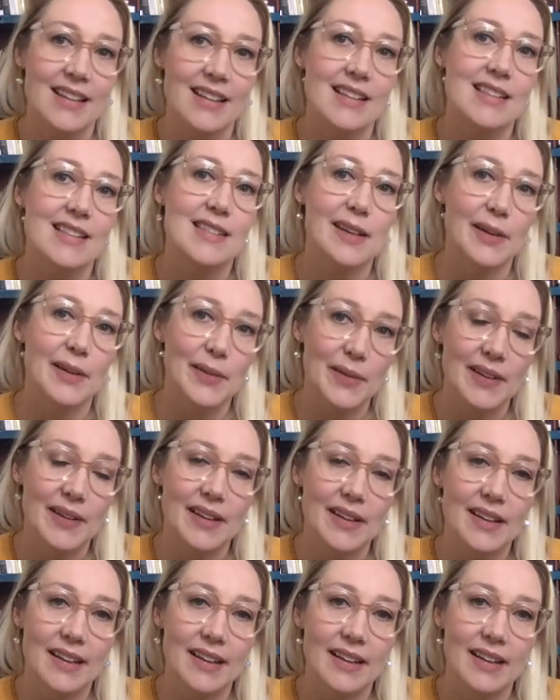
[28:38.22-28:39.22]
So
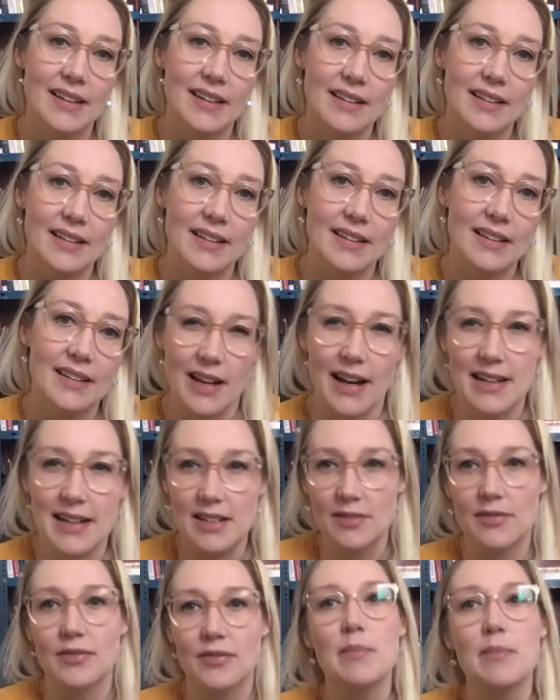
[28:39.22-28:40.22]
uh, there's a kind
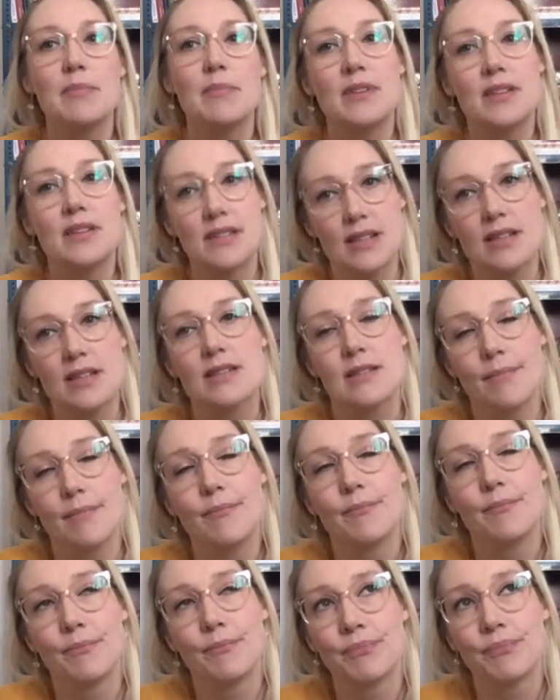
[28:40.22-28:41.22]
of flipped
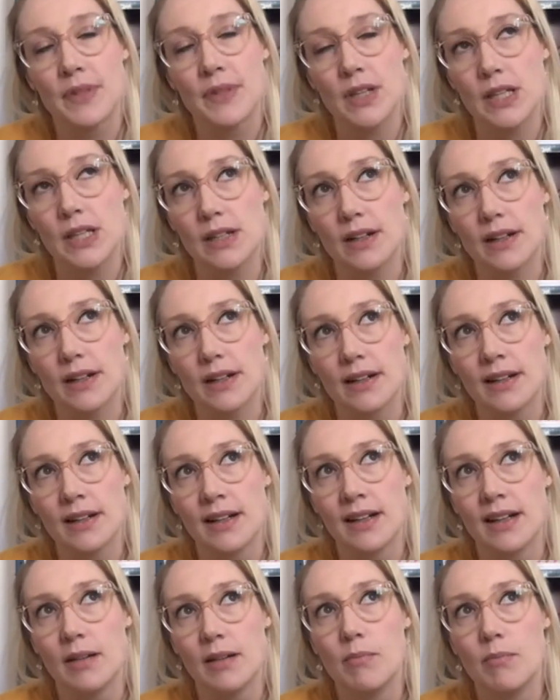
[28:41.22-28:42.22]
system here.
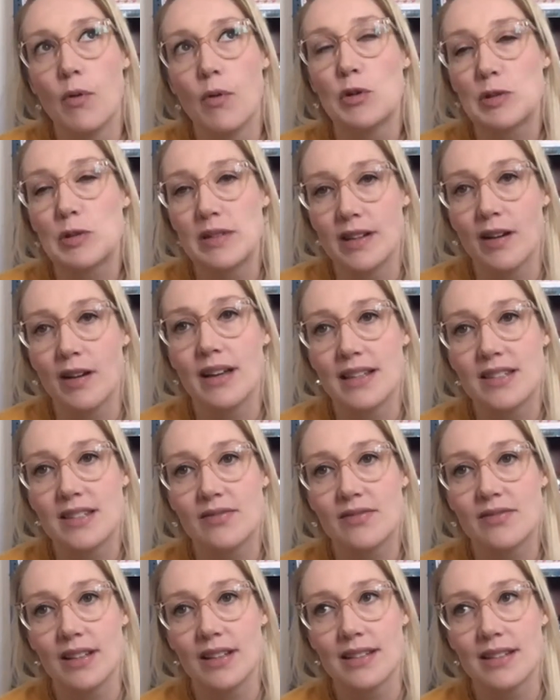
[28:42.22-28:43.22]
Most you know, it's
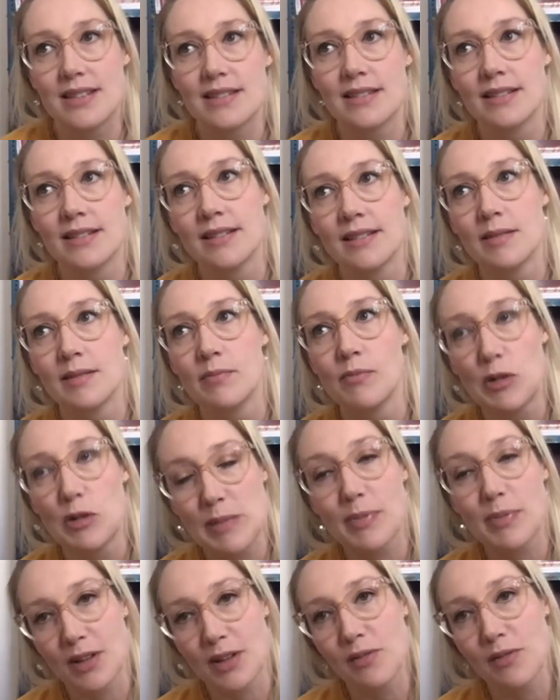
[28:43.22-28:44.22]
it's most
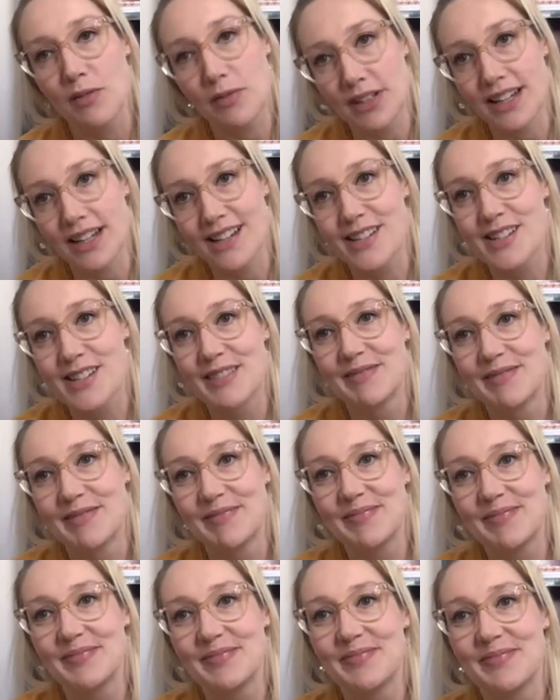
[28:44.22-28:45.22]
people don't finish,
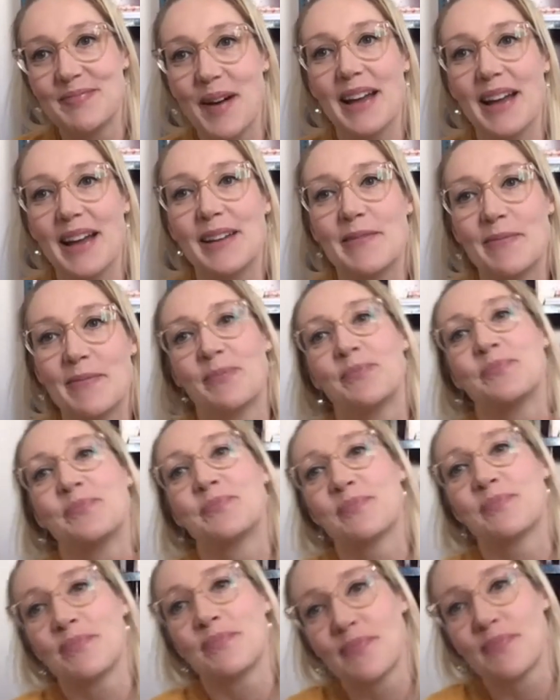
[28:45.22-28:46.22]
but
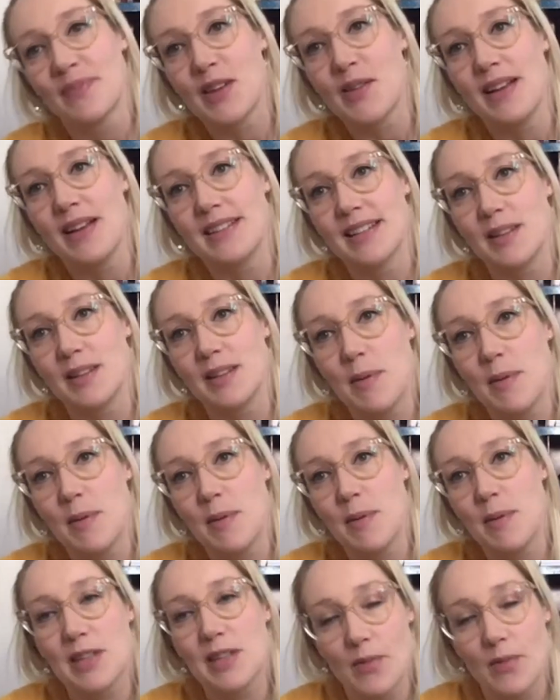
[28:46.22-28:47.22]
you end up, the people
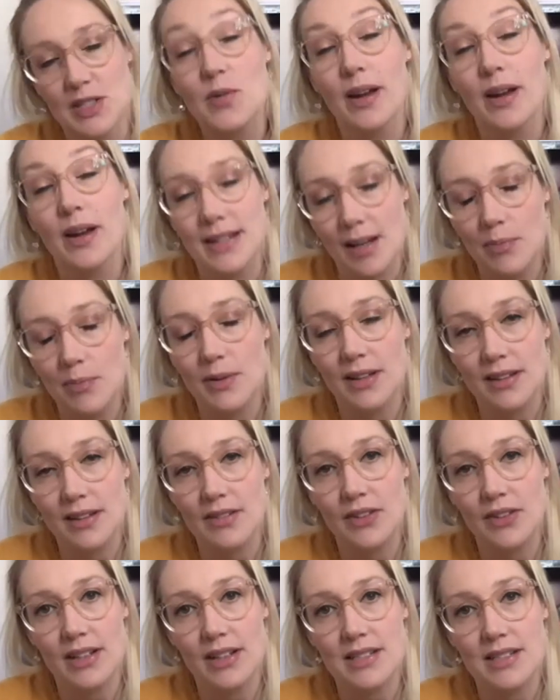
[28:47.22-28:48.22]
you do end up with are
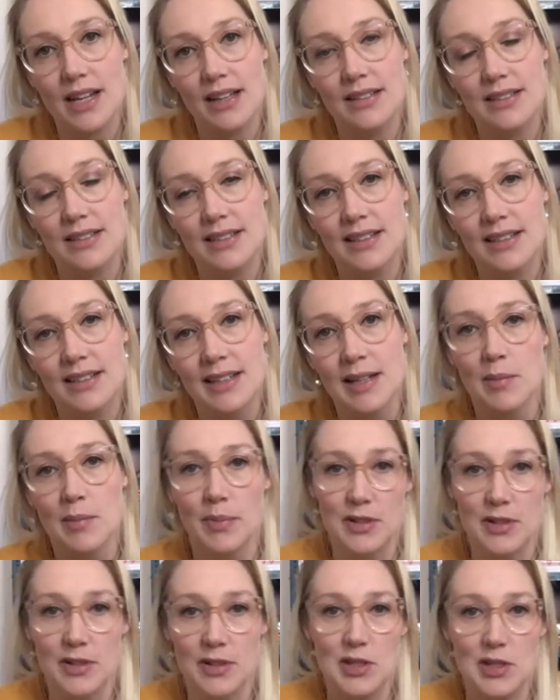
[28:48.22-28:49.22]
very talented.
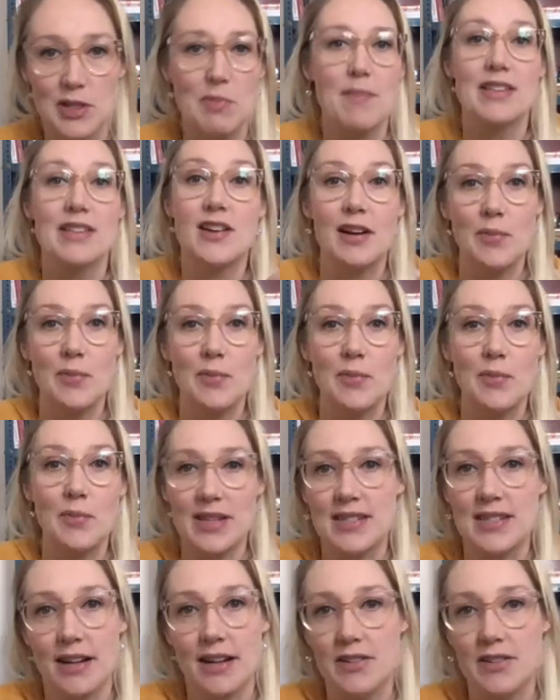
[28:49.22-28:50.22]
But you maybe started with
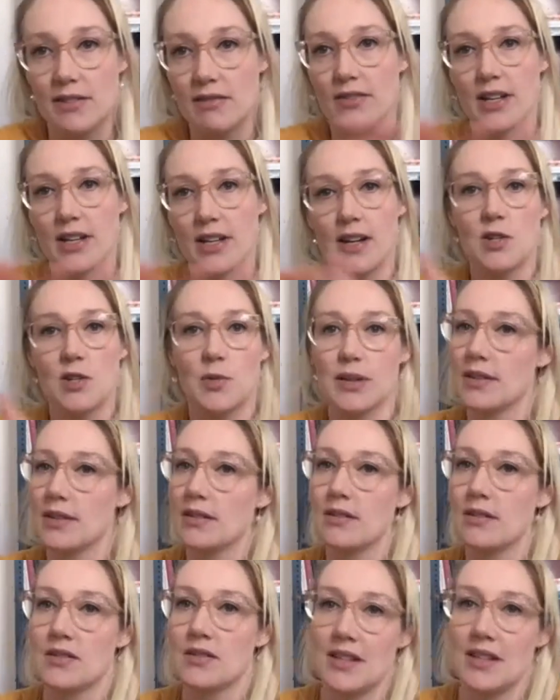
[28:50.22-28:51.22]
600 and finish with
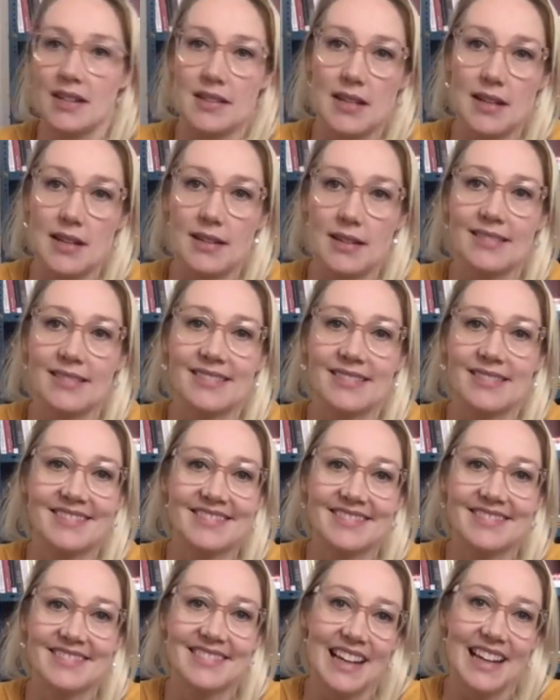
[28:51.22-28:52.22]
60
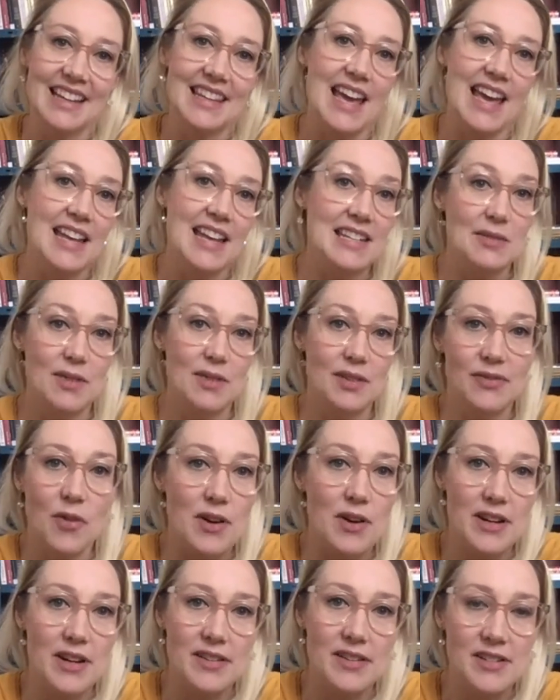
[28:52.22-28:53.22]
at the end of a
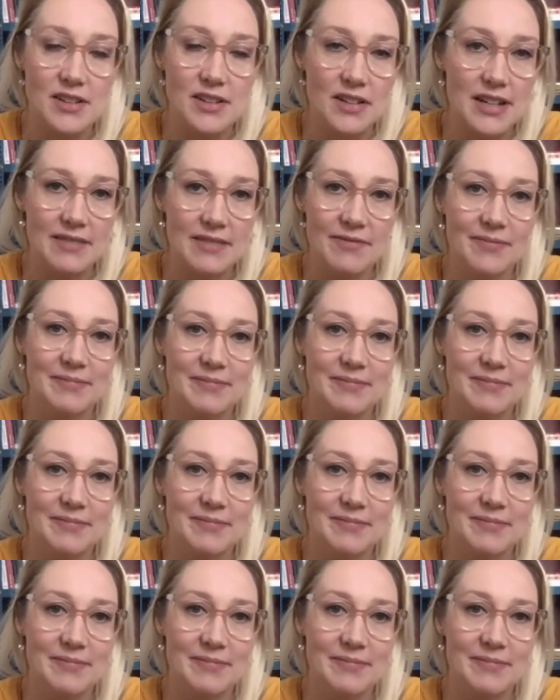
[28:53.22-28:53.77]
four-year degree.